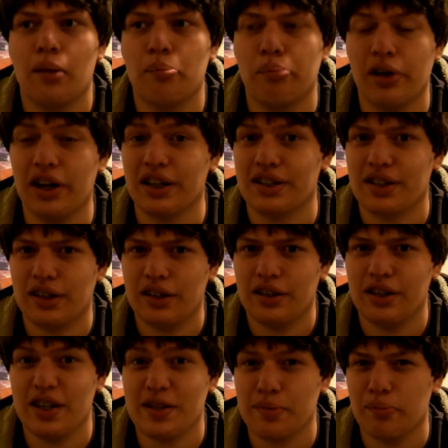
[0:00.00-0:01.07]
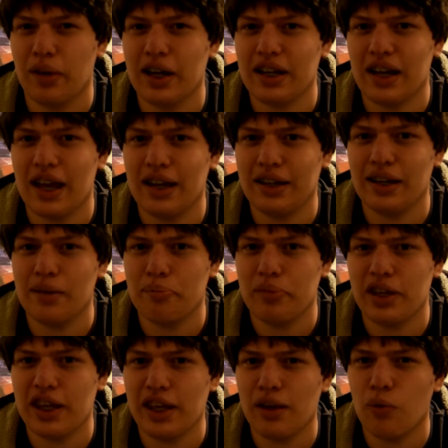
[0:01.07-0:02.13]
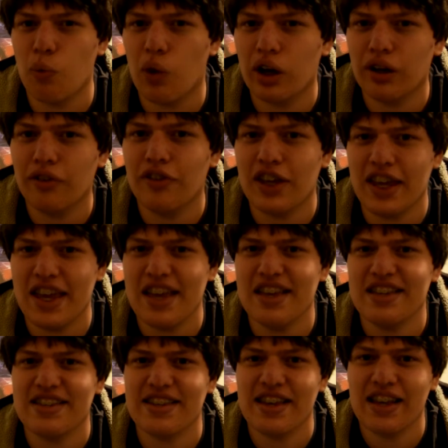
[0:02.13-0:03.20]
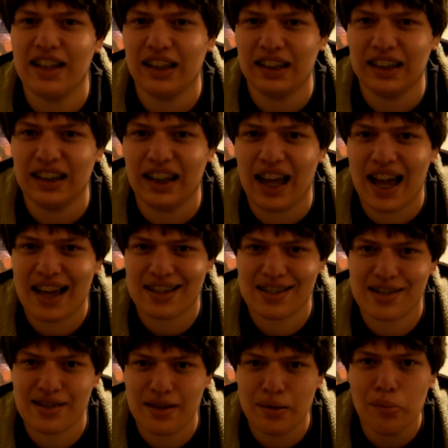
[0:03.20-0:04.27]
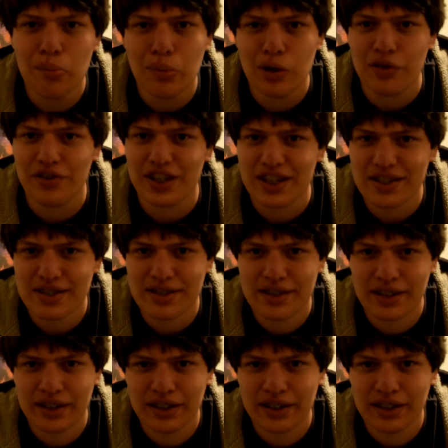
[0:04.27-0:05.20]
but this might end up being one of his last movies.